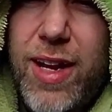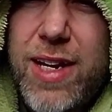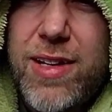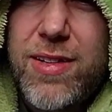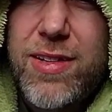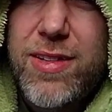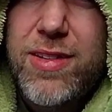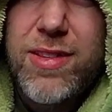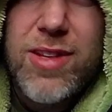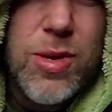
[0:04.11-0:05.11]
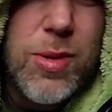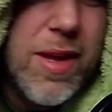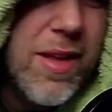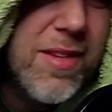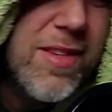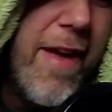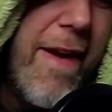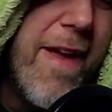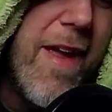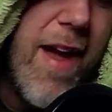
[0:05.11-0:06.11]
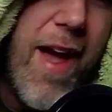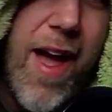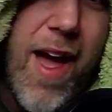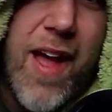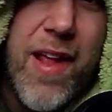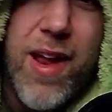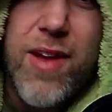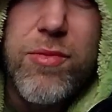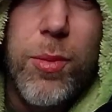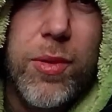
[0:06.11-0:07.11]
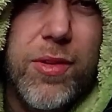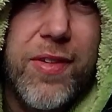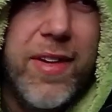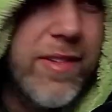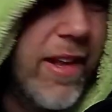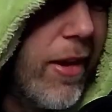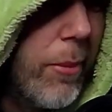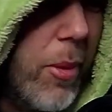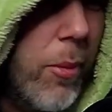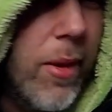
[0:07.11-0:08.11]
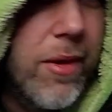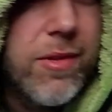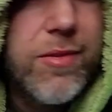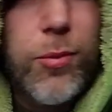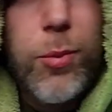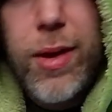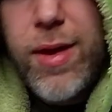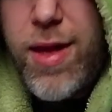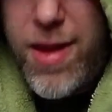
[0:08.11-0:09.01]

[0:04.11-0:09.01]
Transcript: It's New Year's Day and everyone's feeling a little bit worse for wear,